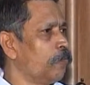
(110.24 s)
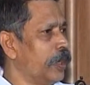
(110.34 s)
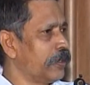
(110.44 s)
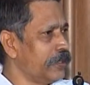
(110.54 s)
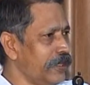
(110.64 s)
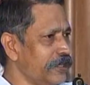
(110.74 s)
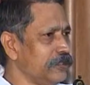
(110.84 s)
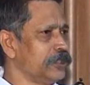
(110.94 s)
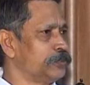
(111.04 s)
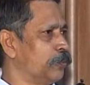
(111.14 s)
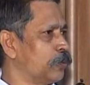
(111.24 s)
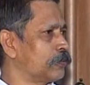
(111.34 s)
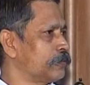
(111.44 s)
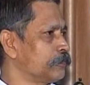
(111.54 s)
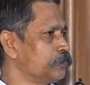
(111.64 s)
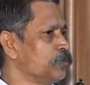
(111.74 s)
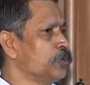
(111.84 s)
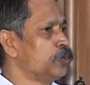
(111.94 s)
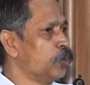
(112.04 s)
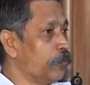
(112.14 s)
By reading this book,
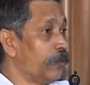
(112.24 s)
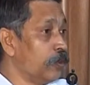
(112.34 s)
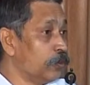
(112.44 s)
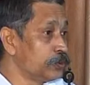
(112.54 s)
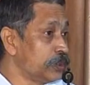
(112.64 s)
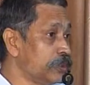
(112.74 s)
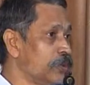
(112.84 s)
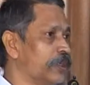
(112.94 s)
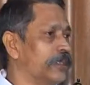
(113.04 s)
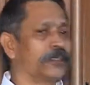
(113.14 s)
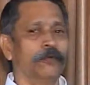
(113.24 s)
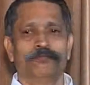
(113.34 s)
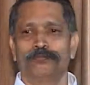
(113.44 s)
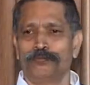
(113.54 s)
you will be losing your income.